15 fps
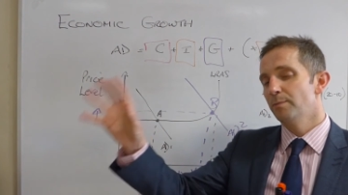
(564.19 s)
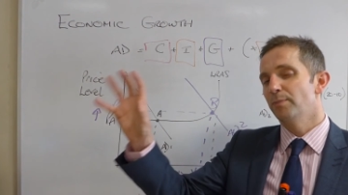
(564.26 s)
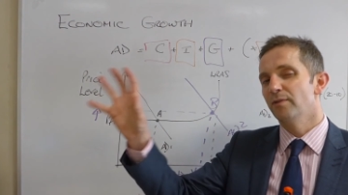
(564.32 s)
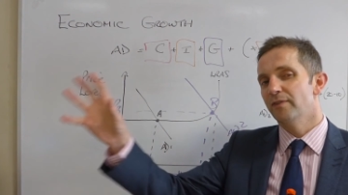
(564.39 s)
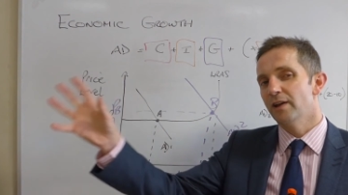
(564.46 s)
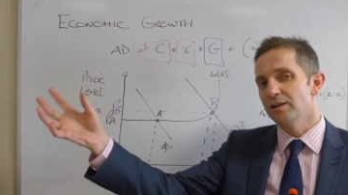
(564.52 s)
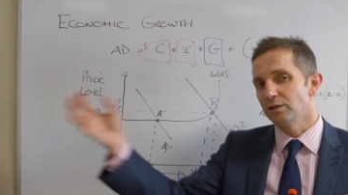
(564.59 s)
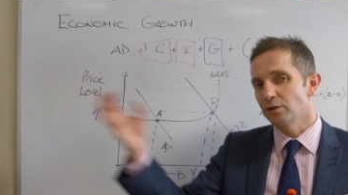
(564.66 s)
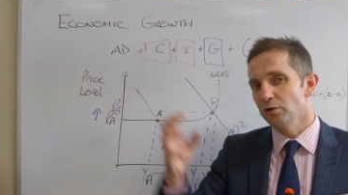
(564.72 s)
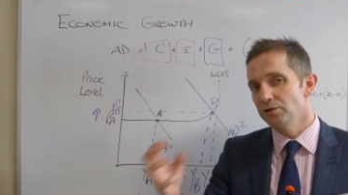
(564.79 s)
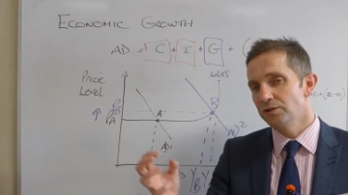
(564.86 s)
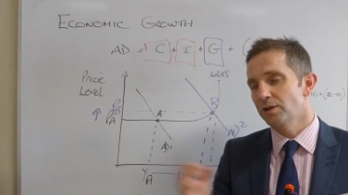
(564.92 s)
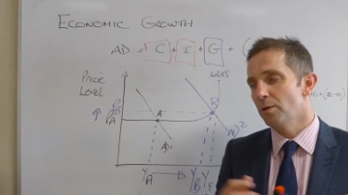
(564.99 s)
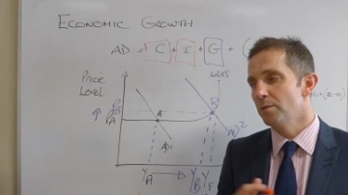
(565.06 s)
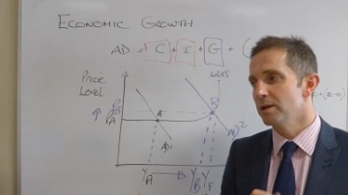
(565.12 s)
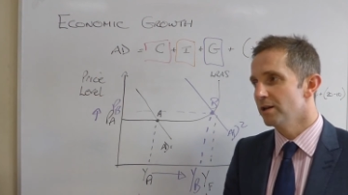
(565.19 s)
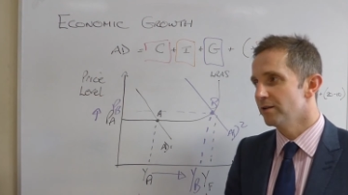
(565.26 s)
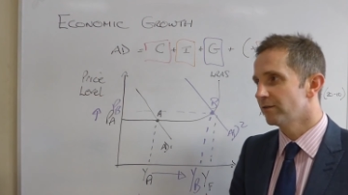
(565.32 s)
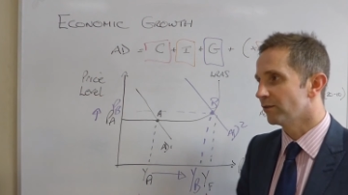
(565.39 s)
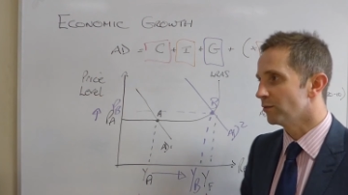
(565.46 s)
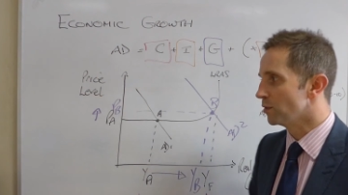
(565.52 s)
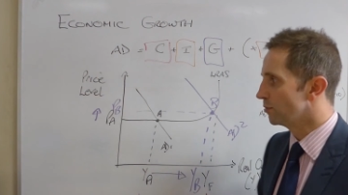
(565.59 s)
prevent goods coming
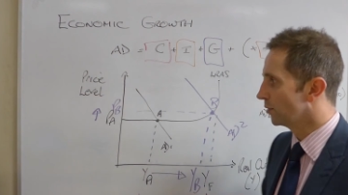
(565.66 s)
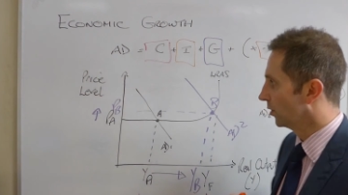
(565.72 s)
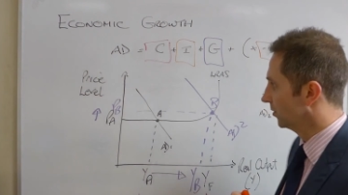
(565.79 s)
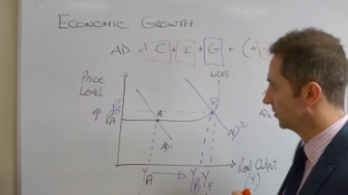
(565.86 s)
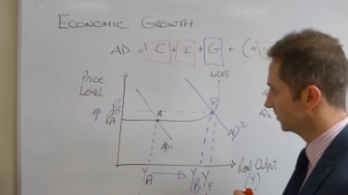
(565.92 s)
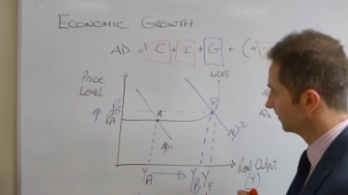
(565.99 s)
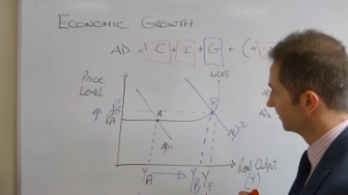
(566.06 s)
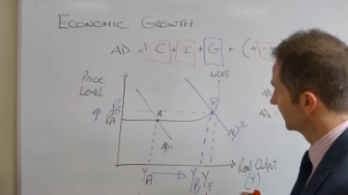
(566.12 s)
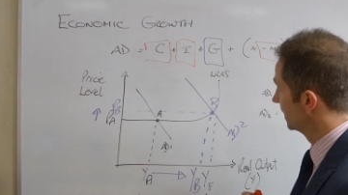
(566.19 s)
in from abroad.